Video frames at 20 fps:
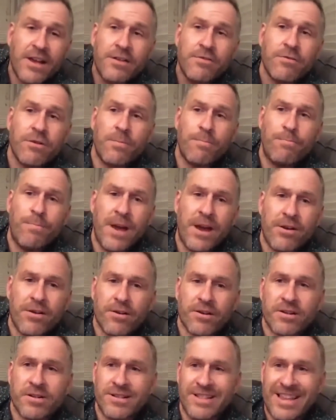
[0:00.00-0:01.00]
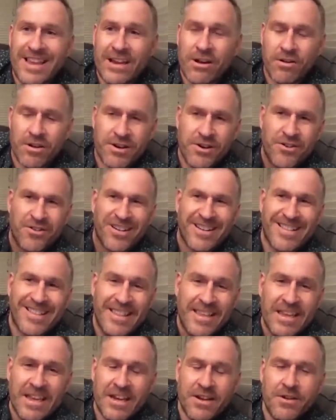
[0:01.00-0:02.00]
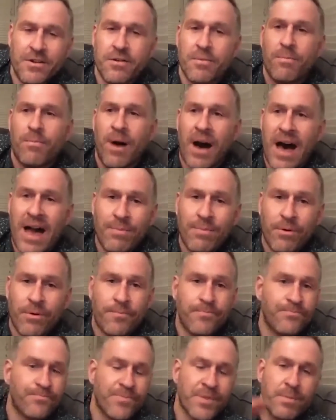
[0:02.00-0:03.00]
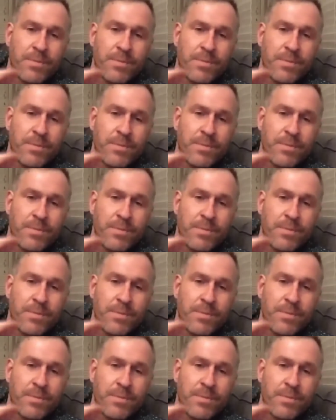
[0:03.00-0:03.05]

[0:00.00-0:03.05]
you're a bitter clinger and you're clinging to your Bible.